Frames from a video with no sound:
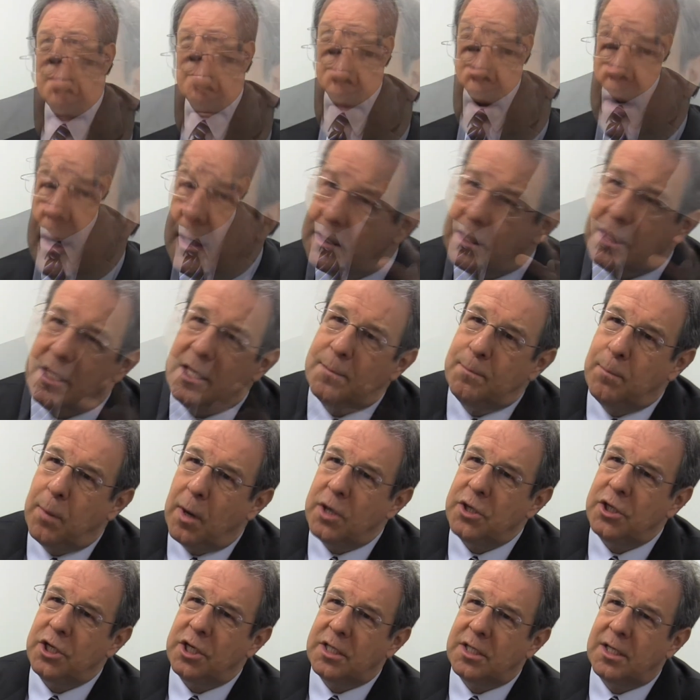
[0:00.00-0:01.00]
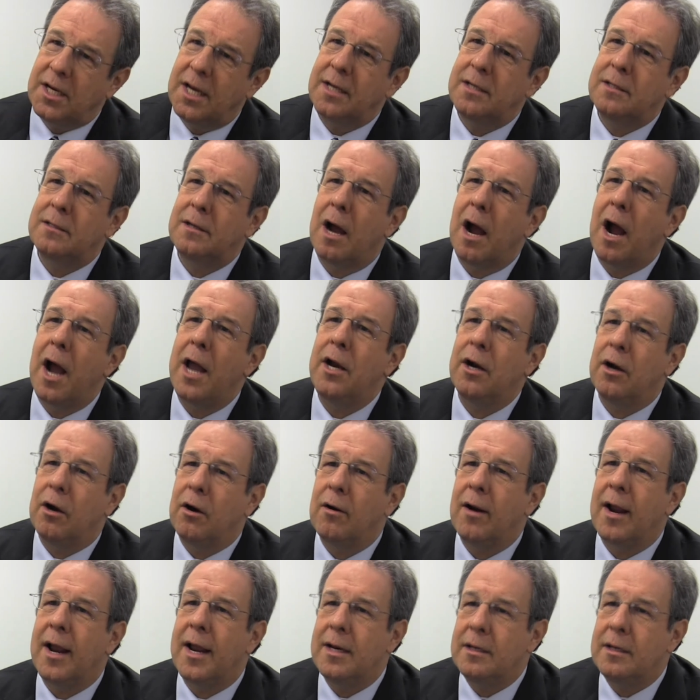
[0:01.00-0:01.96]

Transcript: But as these budgets get tighter